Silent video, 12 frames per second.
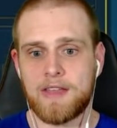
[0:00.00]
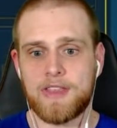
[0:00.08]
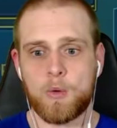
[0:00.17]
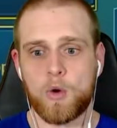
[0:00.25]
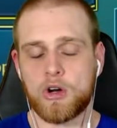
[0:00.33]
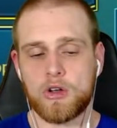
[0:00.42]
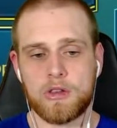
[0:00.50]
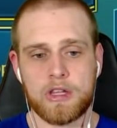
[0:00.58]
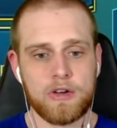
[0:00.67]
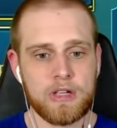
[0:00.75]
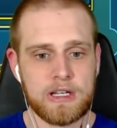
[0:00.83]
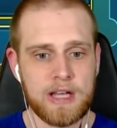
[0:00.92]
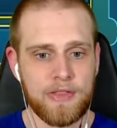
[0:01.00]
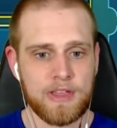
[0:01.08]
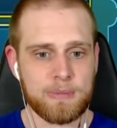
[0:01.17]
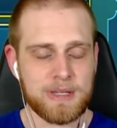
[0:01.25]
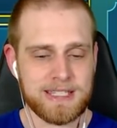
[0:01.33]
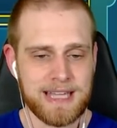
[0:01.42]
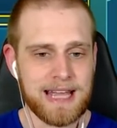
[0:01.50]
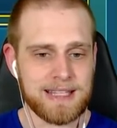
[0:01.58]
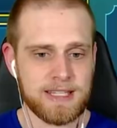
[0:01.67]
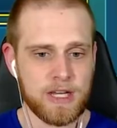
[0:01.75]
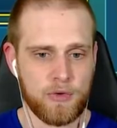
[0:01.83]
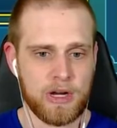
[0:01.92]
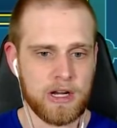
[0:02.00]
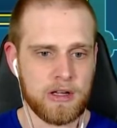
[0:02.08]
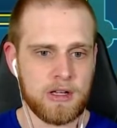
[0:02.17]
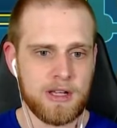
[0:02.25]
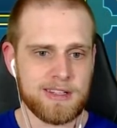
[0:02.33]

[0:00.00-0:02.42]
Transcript: they work on literally nothing besides the arena.